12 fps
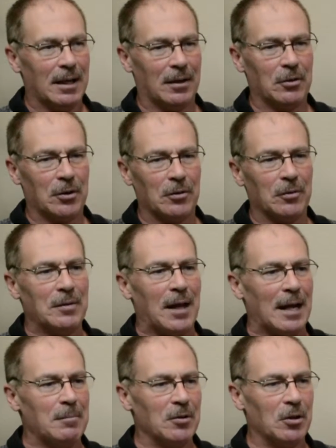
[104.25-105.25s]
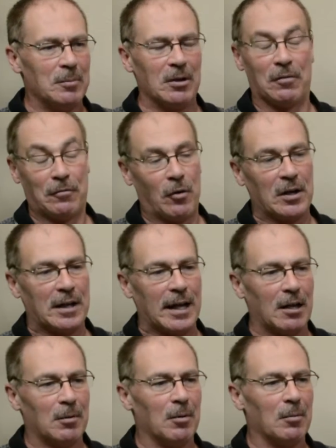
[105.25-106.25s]
and a little 9mm 40
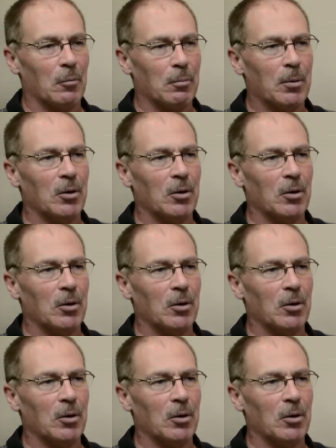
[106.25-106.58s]
caliber